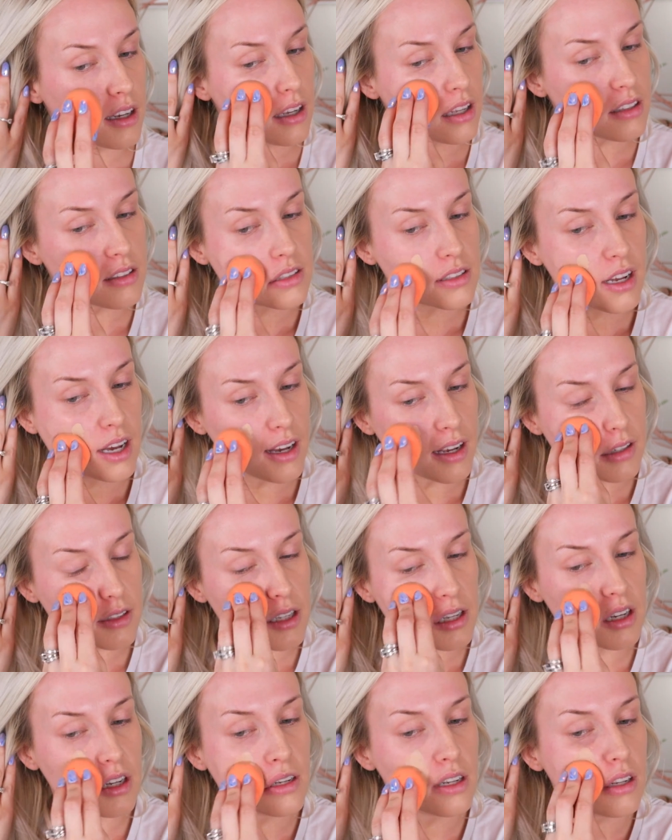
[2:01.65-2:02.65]
It's
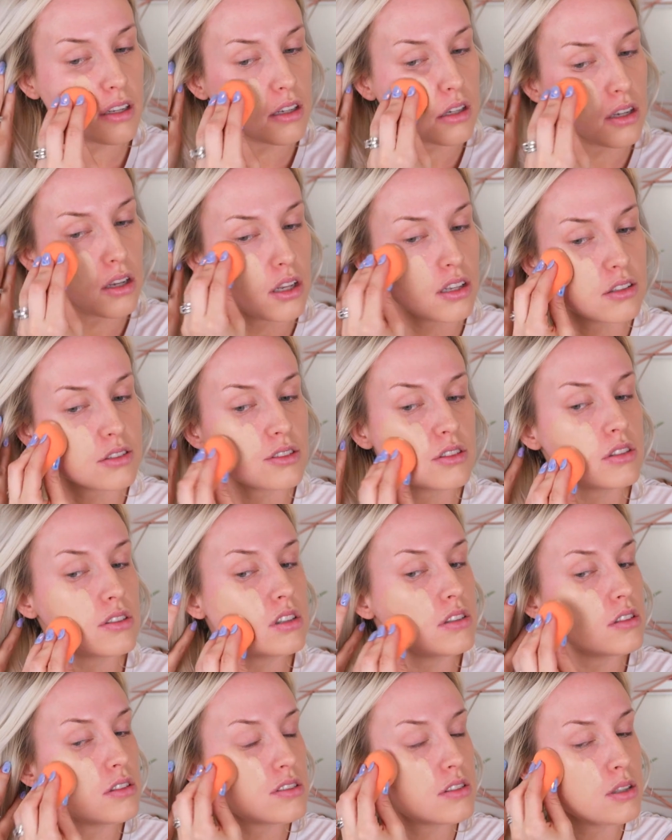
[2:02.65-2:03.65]
not
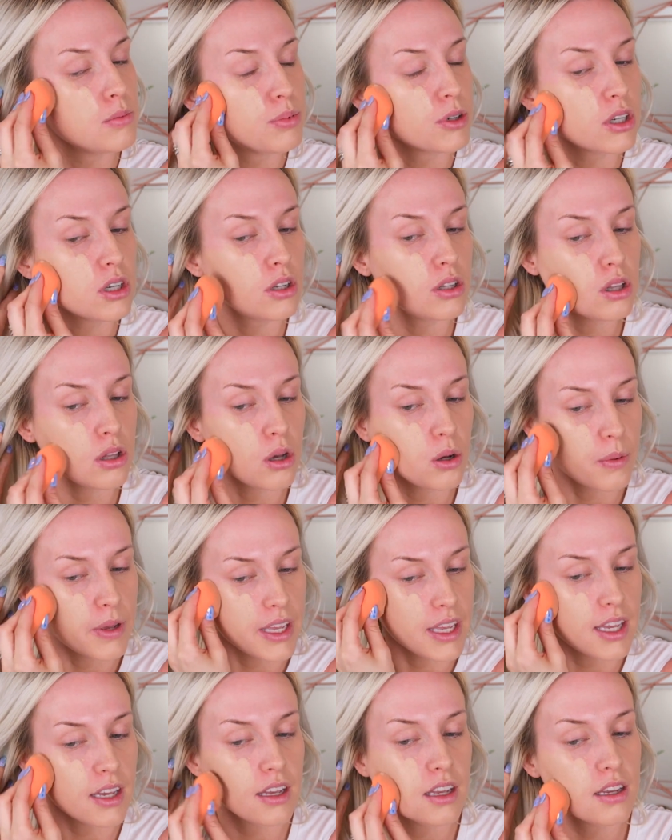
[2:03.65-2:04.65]
super
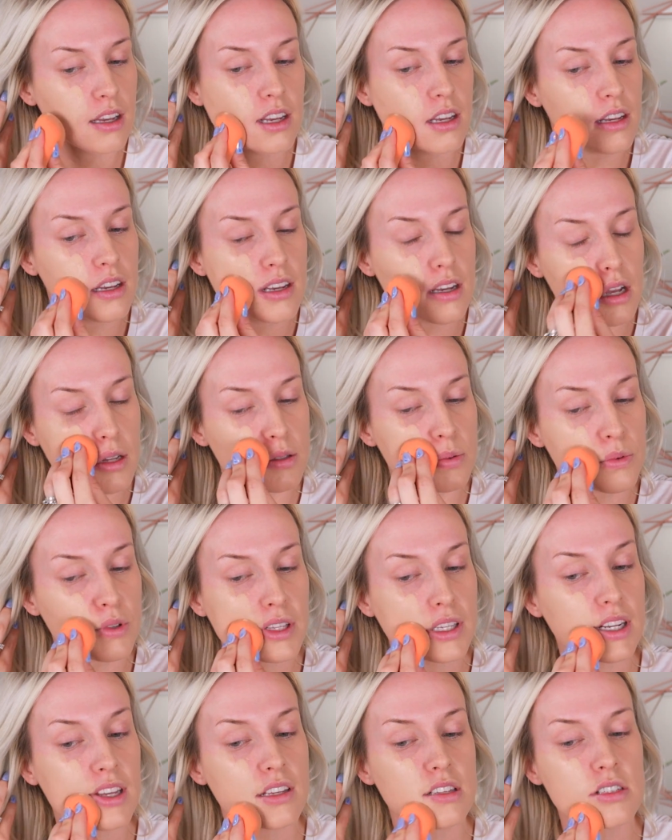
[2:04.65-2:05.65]
glowy. It's
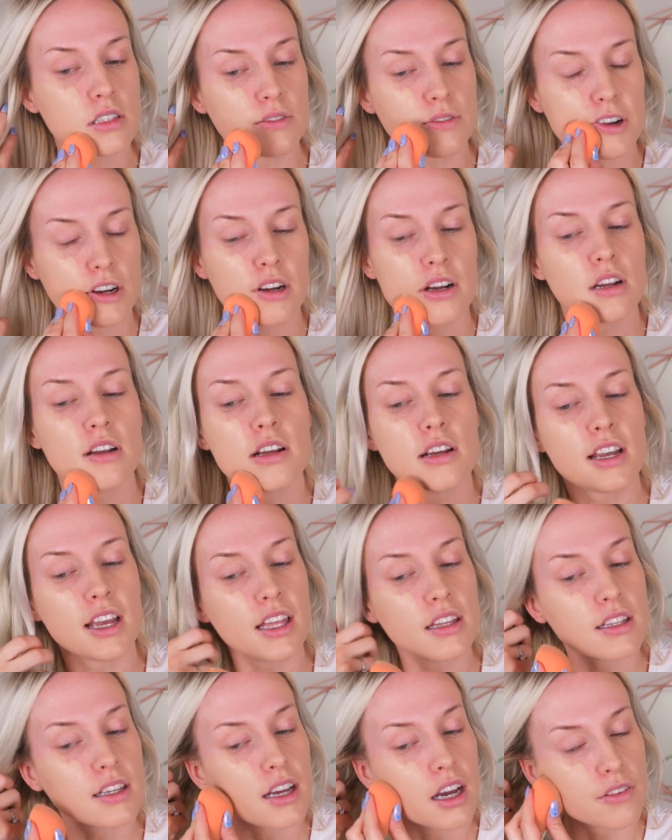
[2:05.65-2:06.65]
really nice so far.
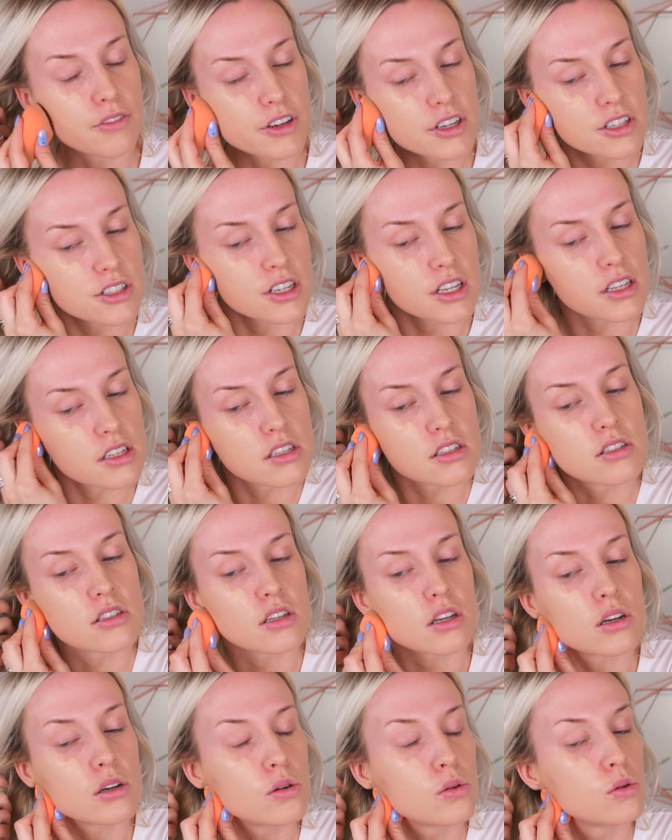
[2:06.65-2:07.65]
And the coverage
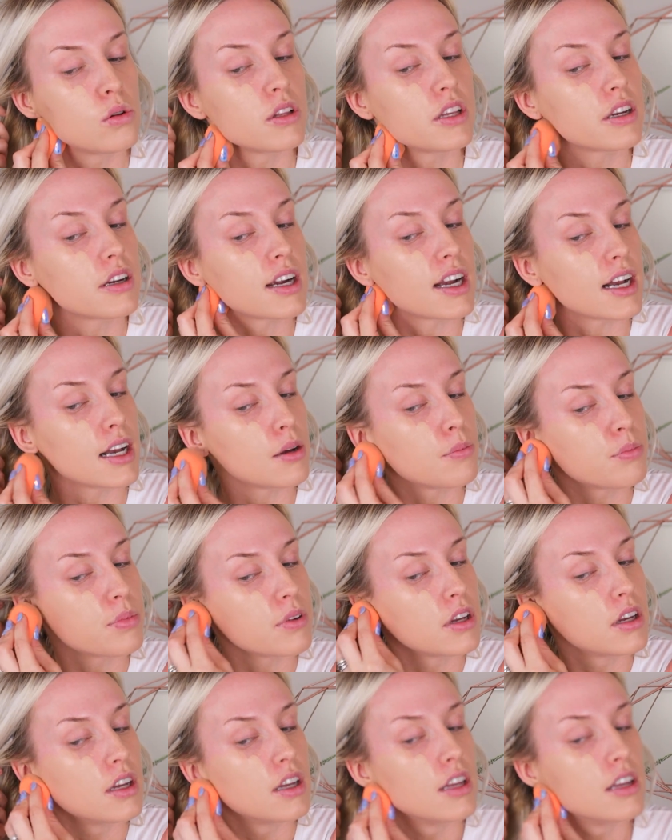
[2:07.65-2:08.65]
is, holy
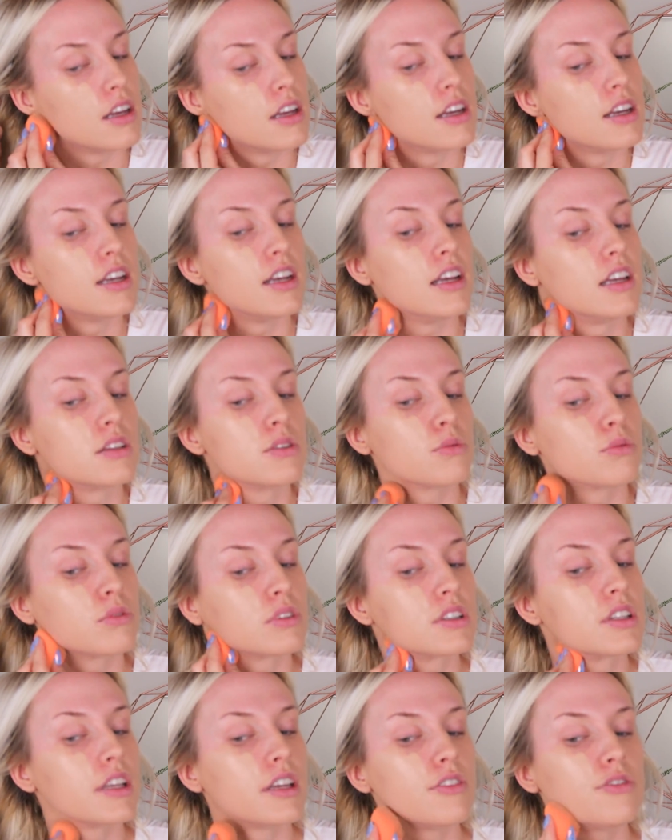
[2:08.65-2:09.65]
crap, it's
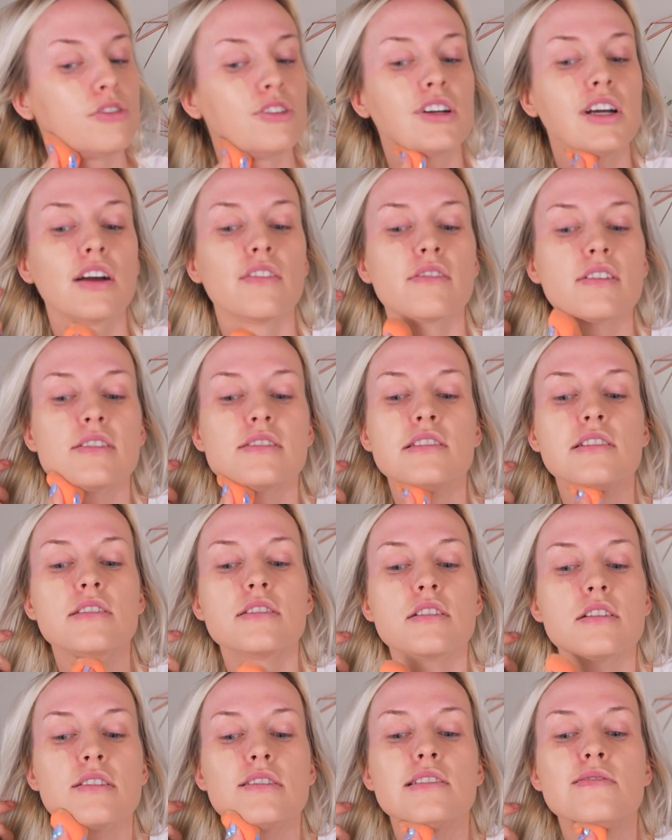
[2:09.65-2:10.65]
really full coverage,
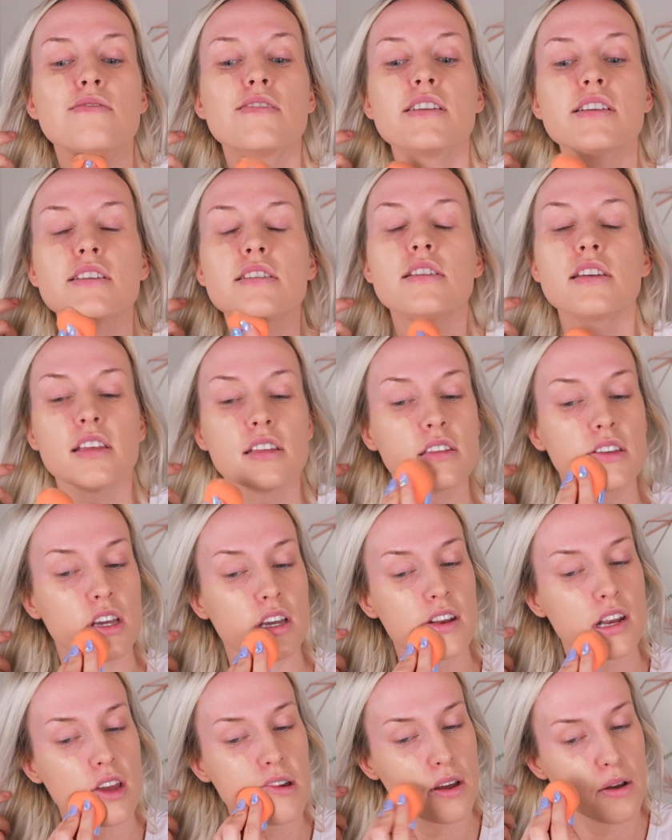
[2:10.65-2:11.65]
which is
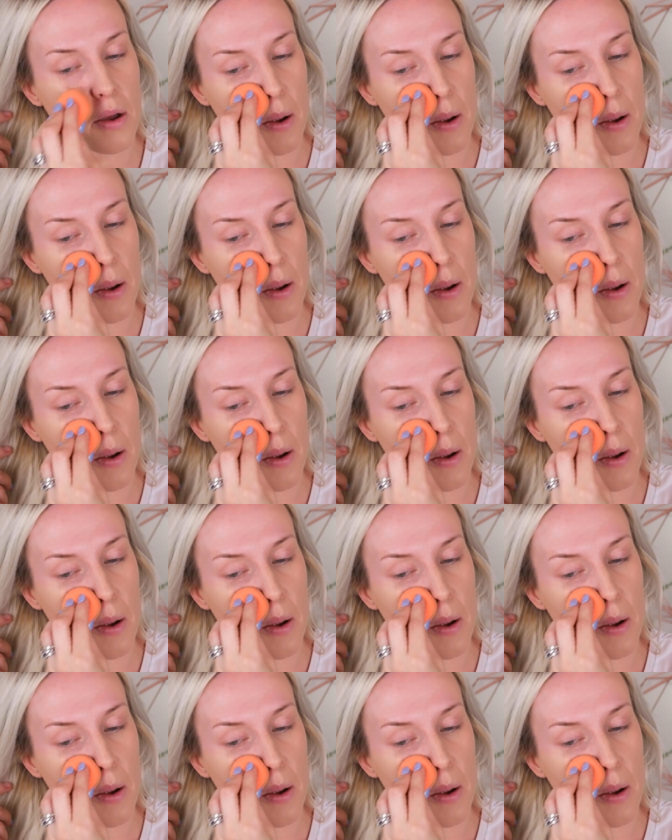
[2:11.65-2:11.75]
good